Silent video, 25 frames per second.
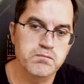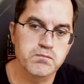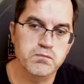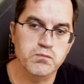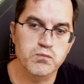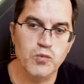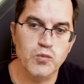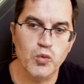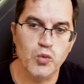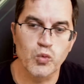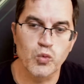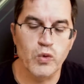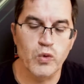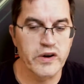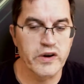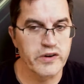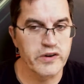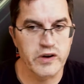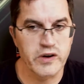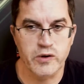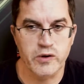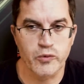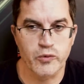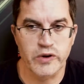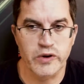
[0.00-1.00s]

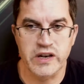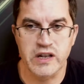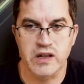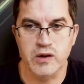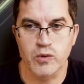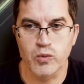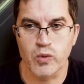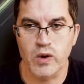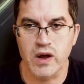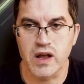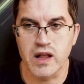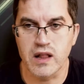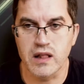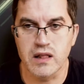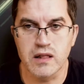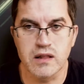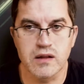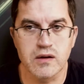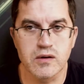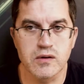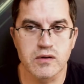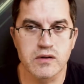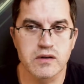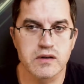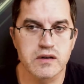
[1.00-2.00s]
really well
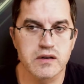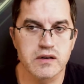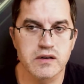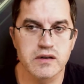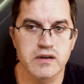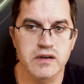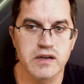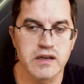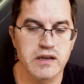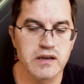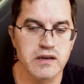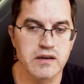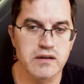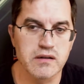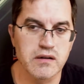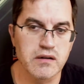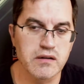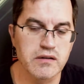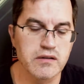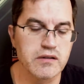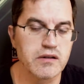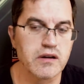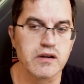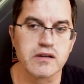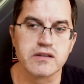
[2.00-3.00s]
or
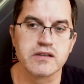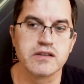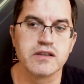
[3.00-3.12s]
not.